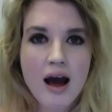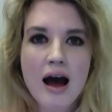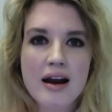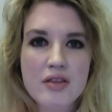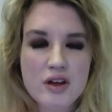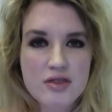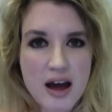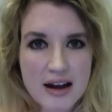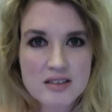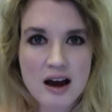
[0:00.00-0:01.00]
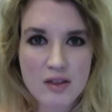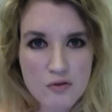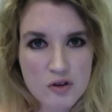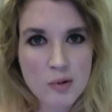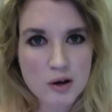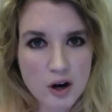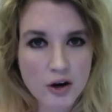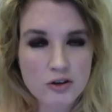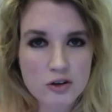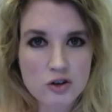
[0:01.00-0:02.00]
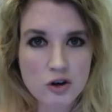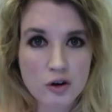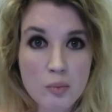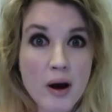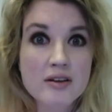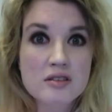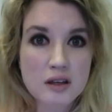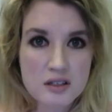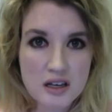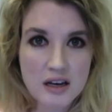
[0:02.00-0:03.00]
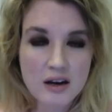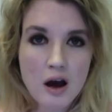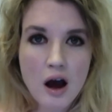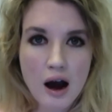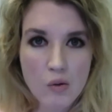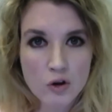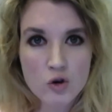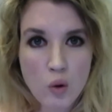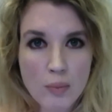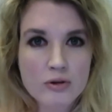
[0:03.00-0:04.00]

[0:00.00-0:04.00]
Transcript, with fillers: And I think that's how the female characters are going to best succeed uh, when you,